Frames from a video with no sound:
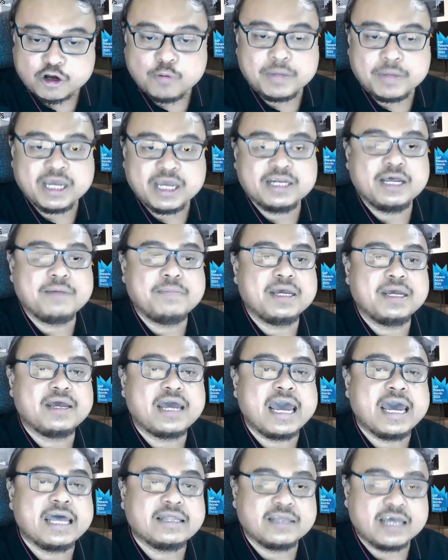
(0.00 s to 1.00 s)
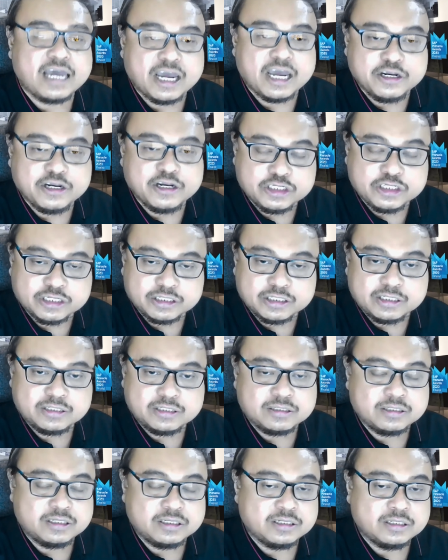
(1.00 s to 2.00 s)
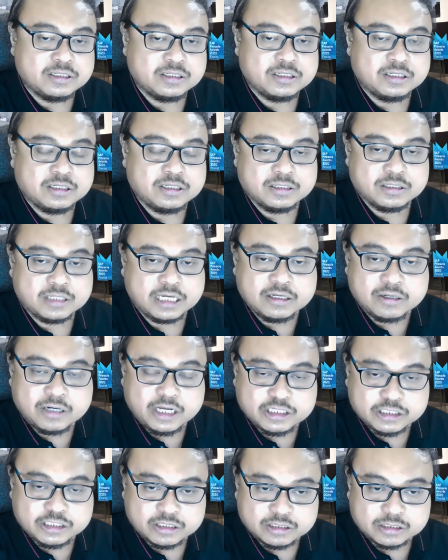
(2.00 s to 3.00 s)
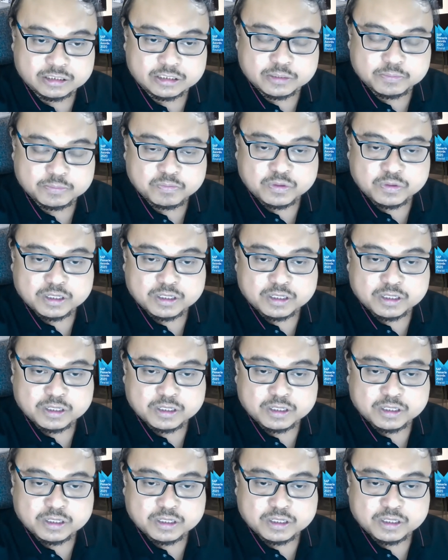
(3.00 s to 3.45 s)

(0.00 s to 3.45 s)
Or they may add additional regulations,